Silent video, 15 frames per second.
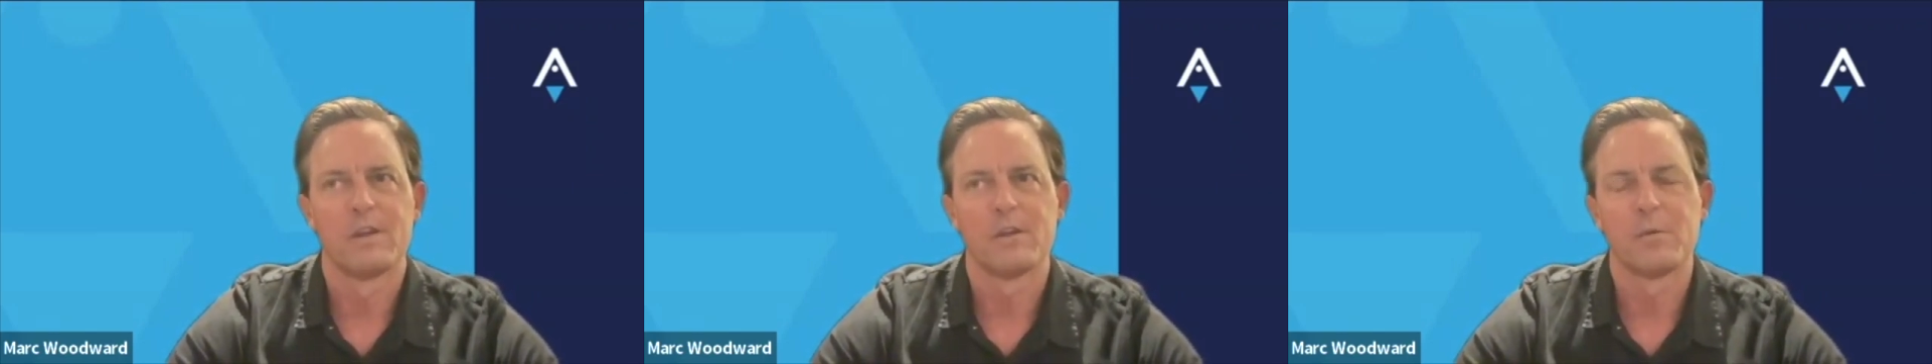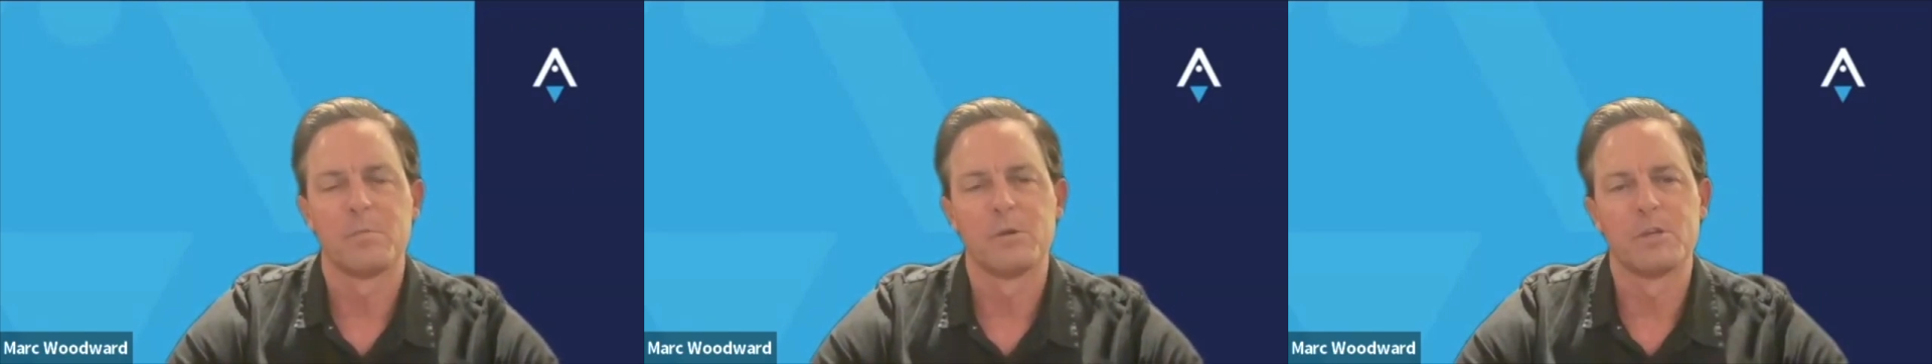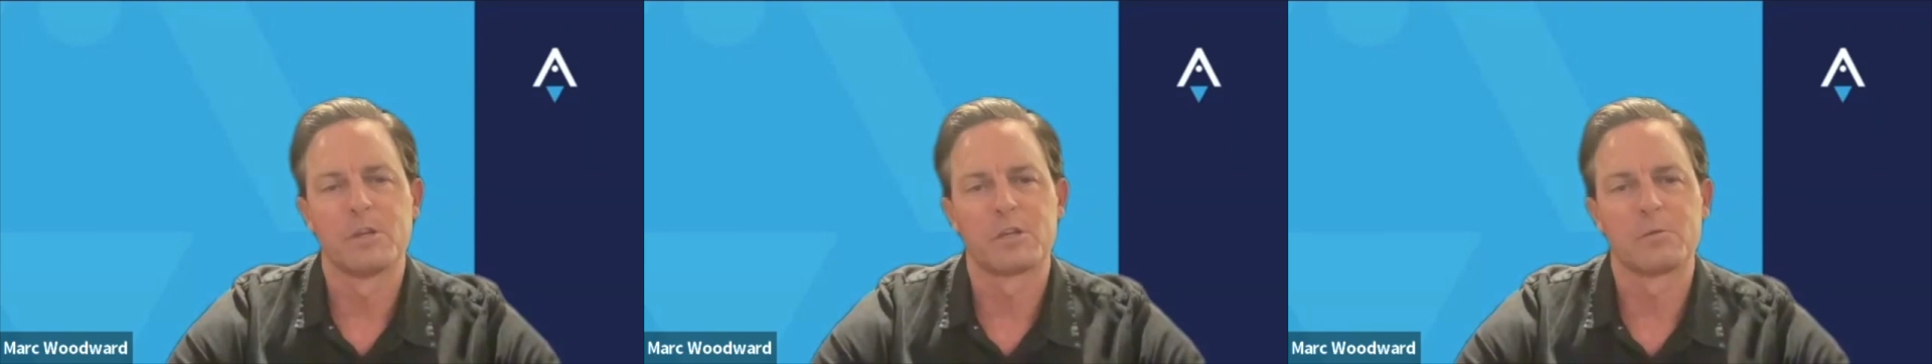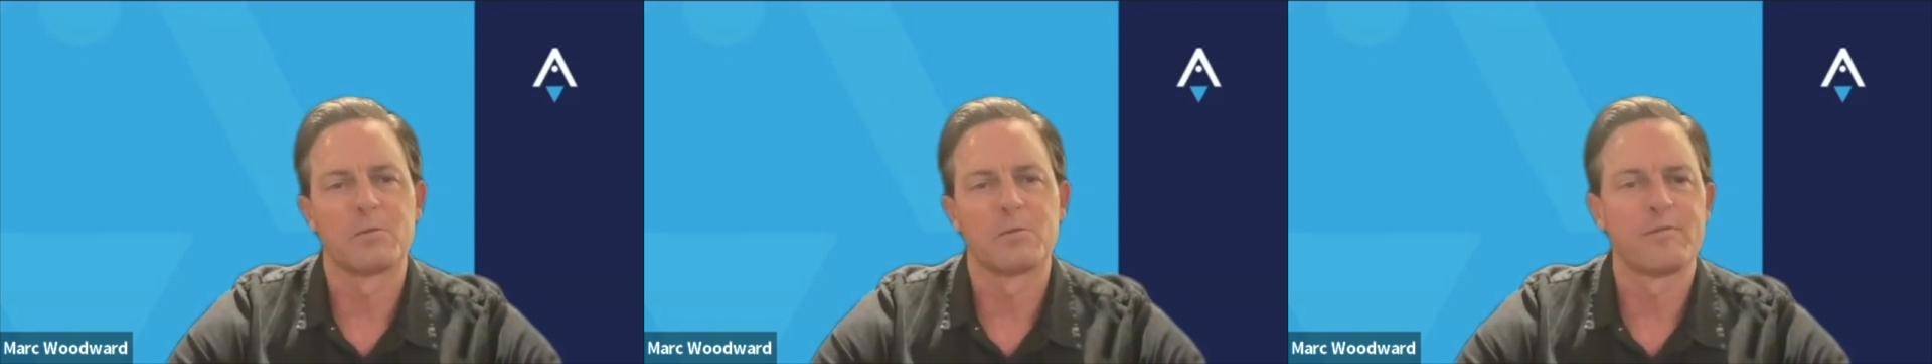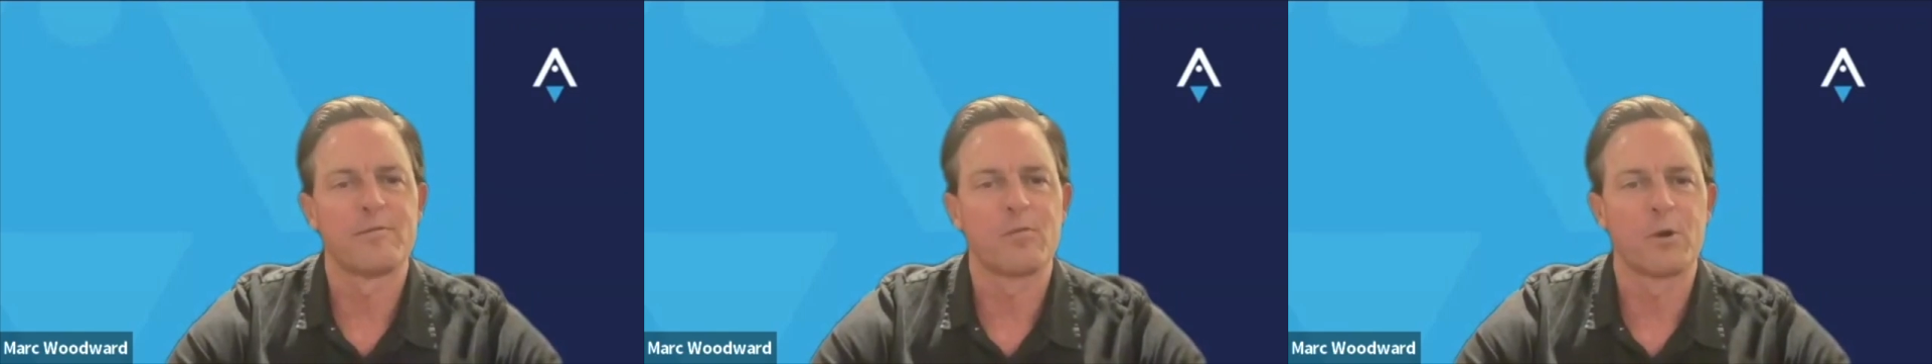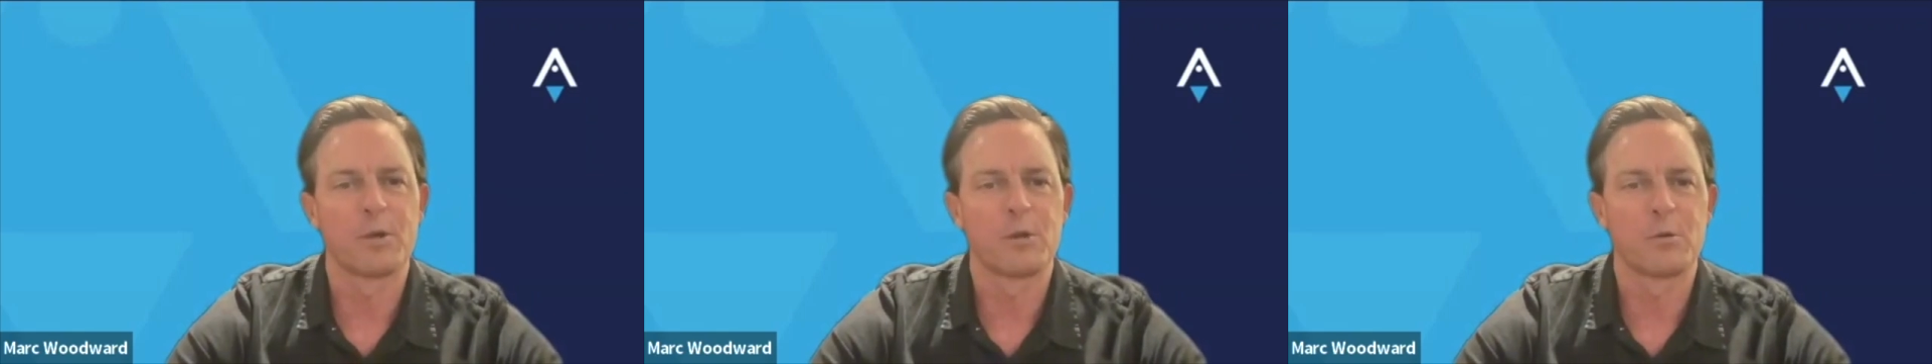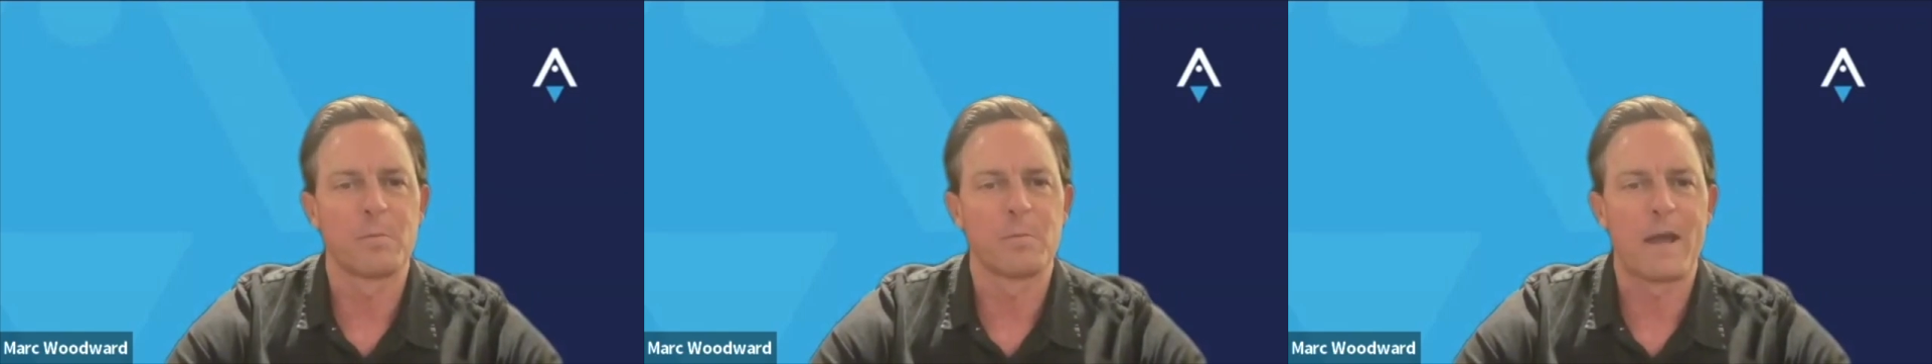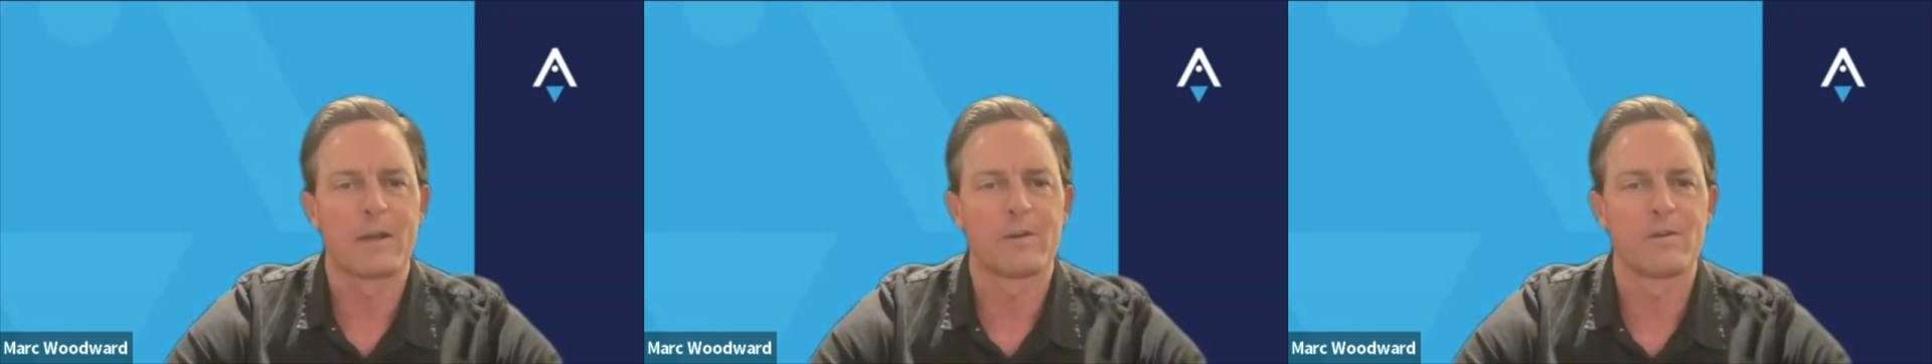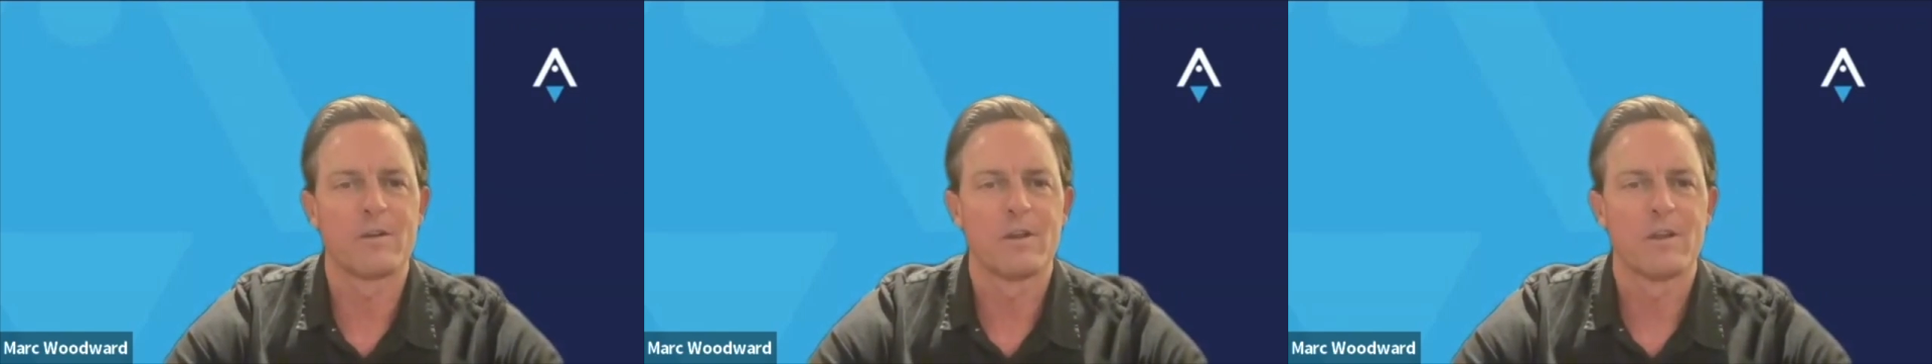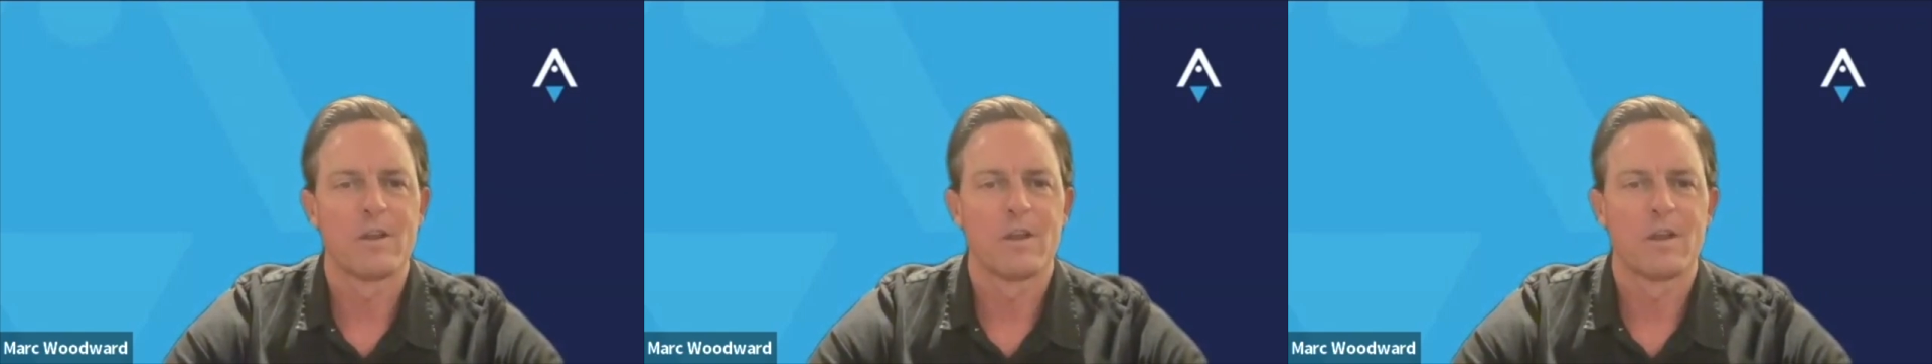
a predictable four-year pattern,